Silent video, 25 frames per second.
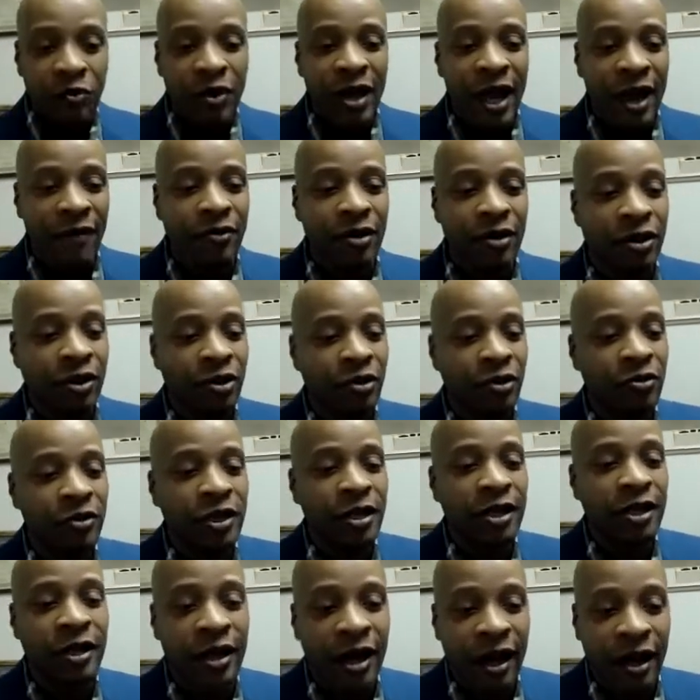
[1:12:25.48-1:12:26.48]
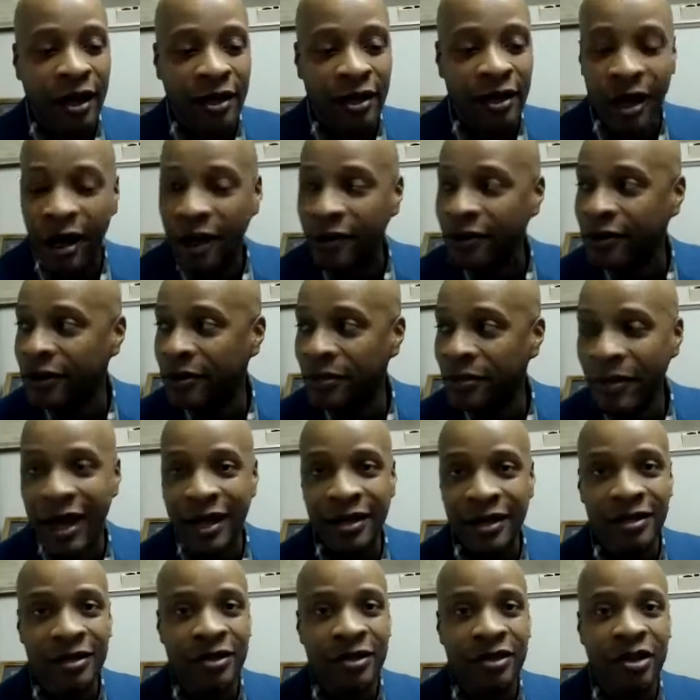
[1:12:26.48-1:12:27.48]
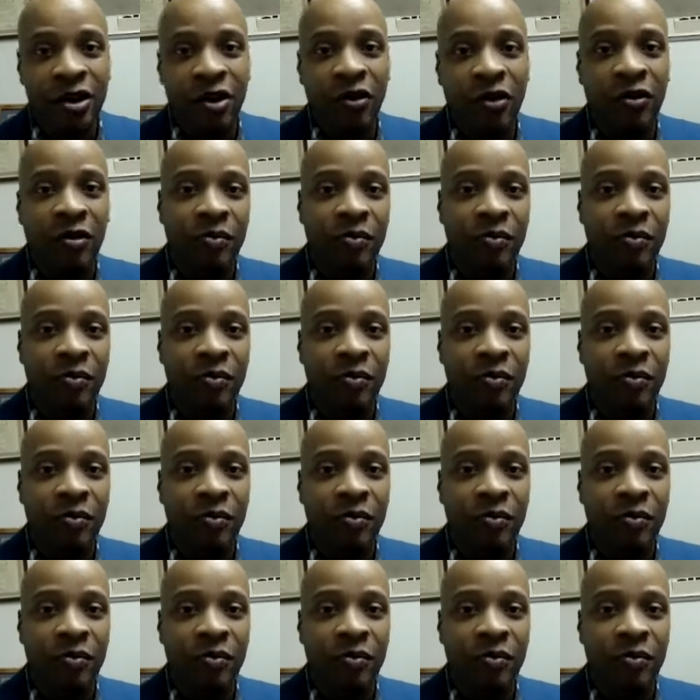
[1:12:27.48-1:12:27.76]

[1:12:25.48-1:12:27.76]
we have concluded another amazing show